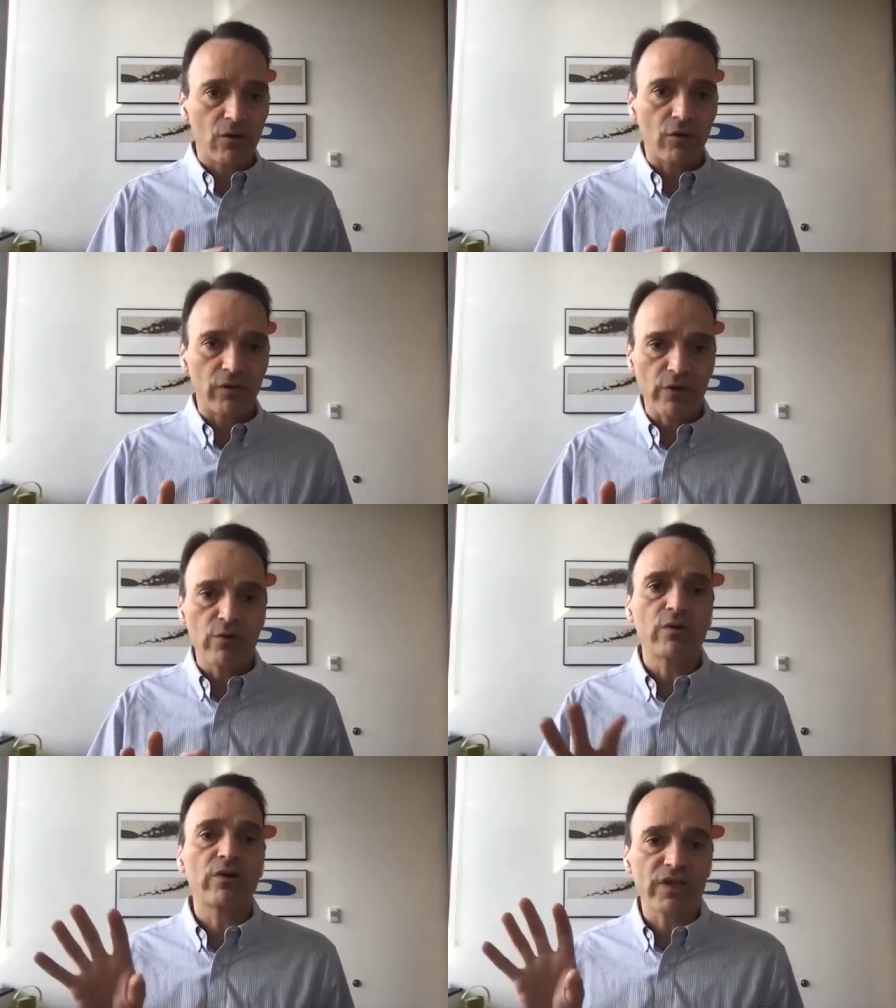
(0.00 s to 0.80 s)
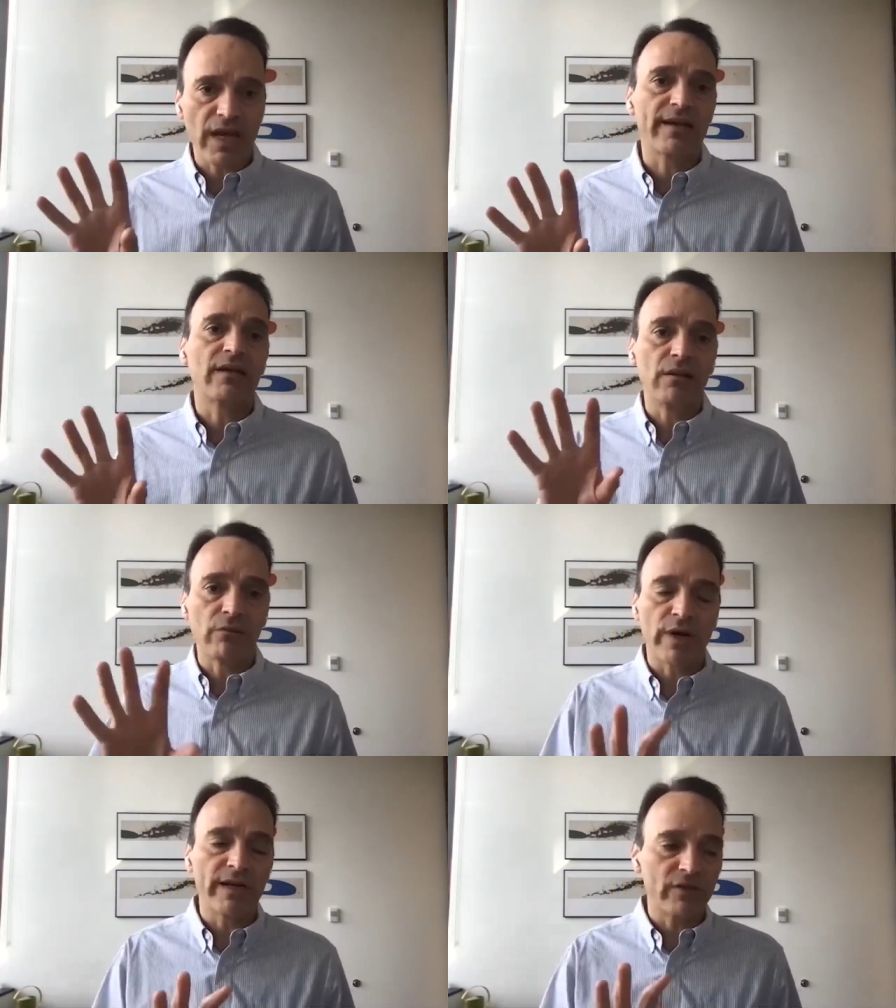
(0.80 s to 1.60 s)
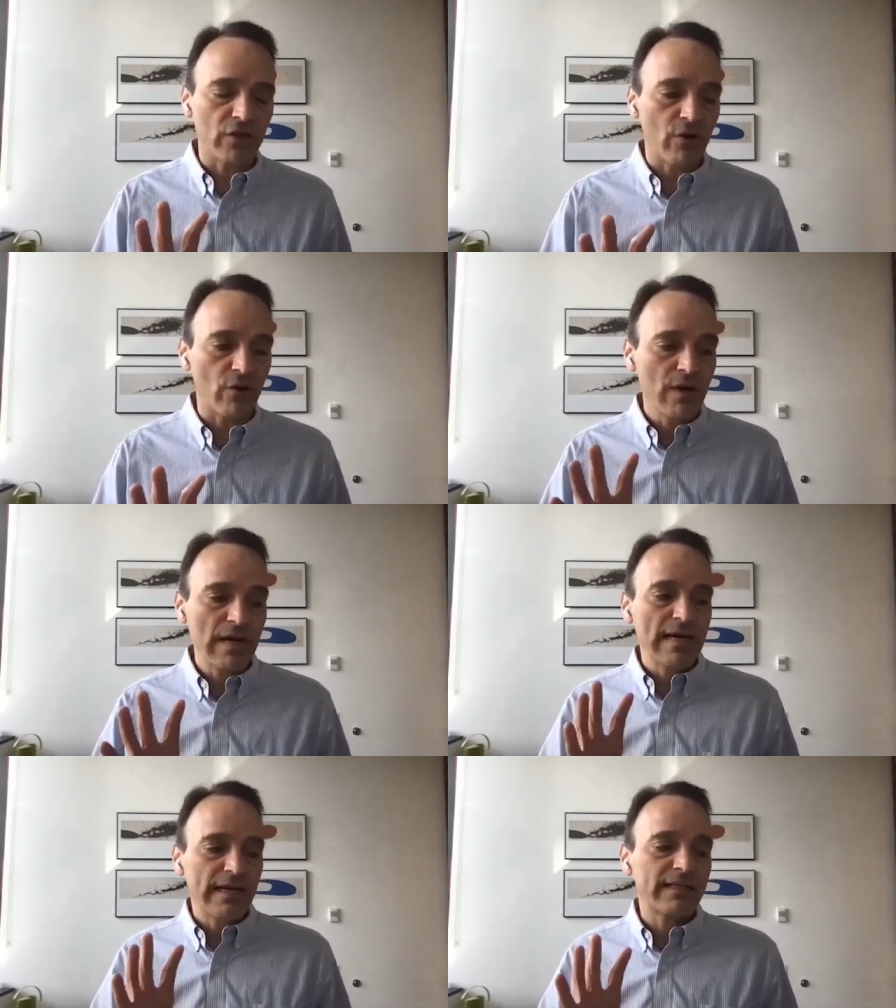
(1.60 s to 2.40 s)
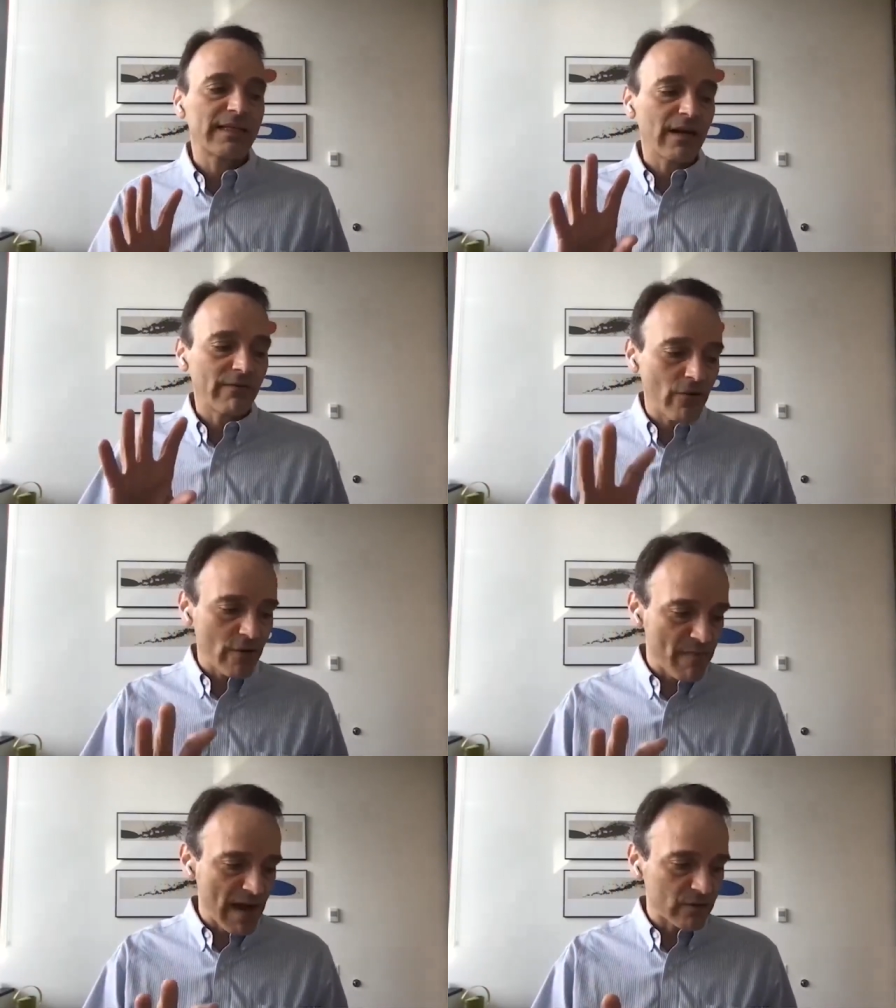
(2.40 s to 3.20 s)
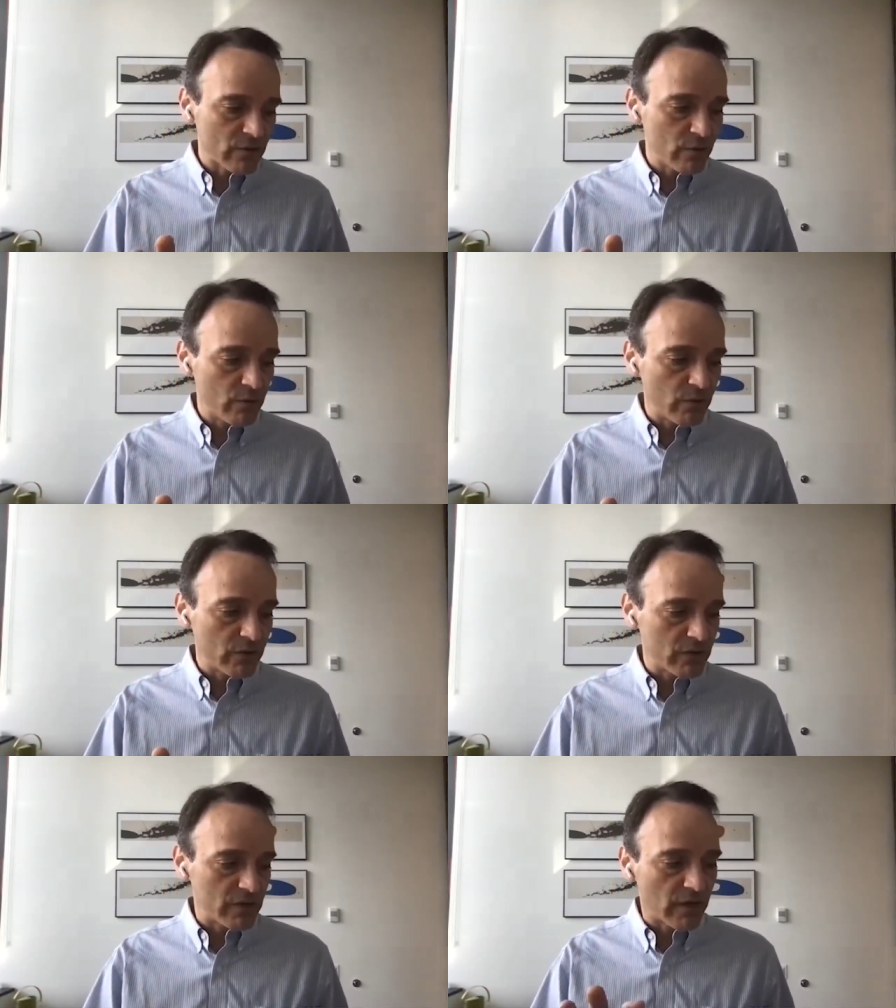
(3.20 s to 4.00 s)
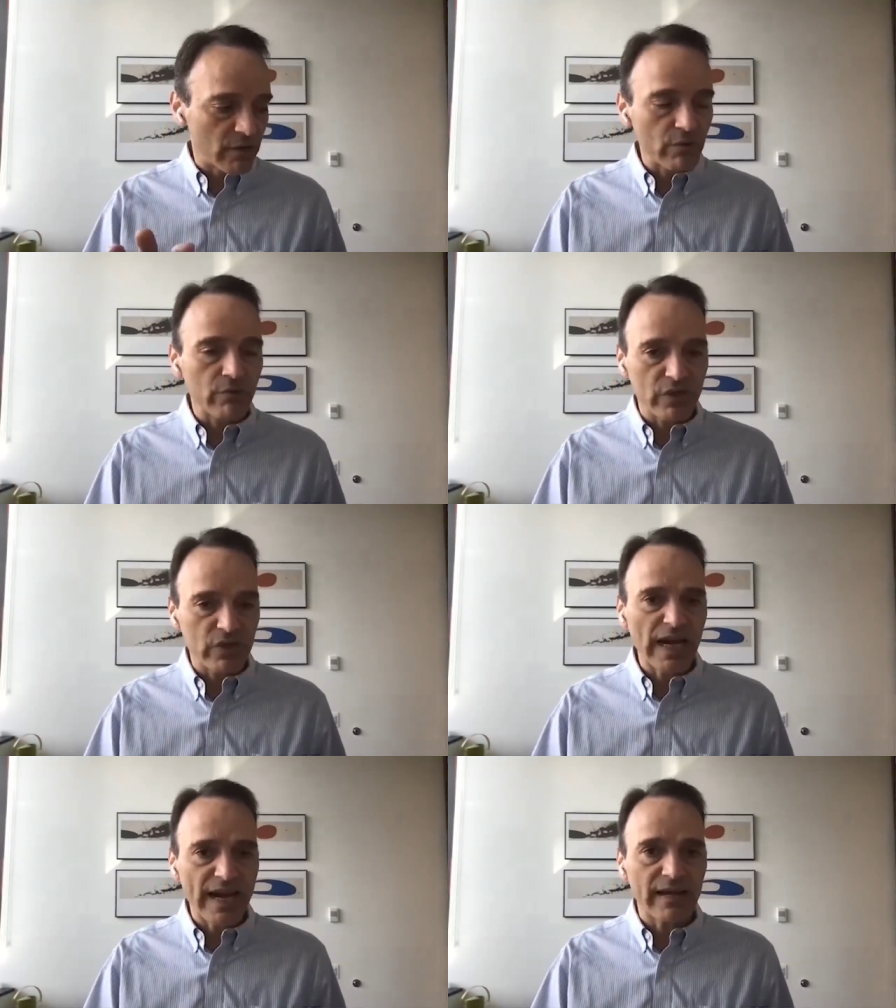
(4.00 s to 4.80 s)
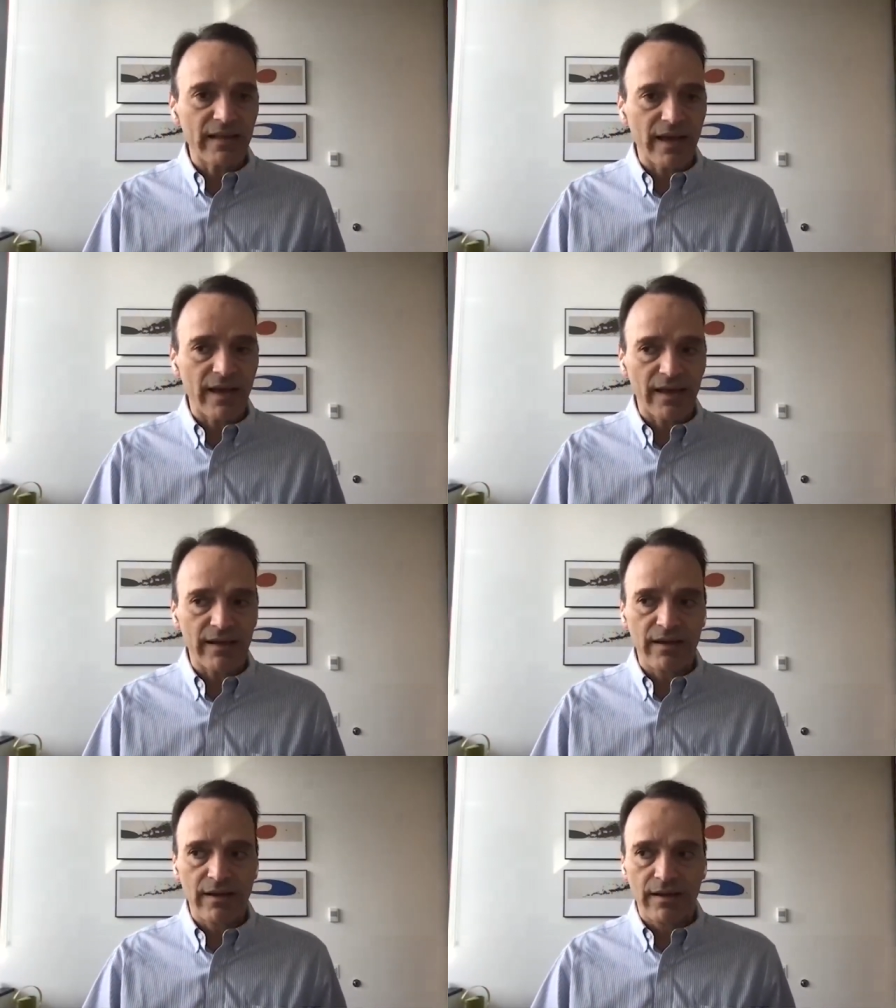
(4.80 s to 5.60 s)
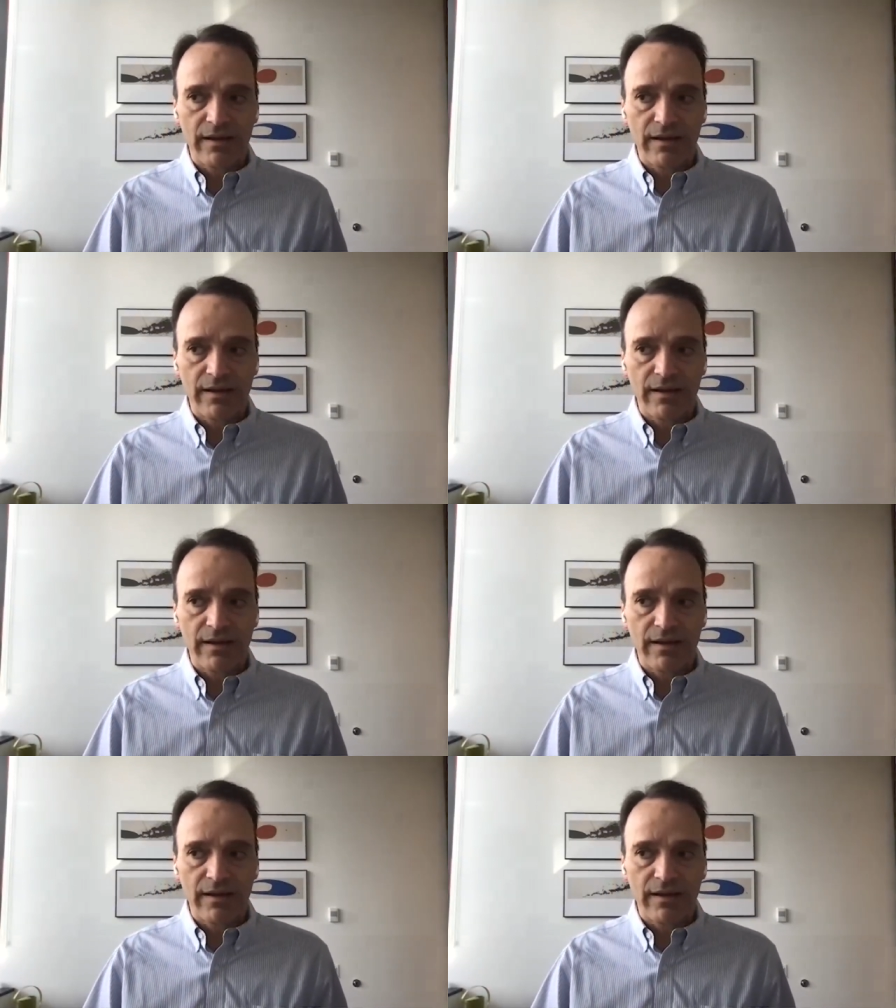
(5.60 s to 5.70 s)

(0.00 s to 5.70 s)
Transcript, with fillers: on the lunar cycle right so it's kind of going back to what Sadhguru was saying that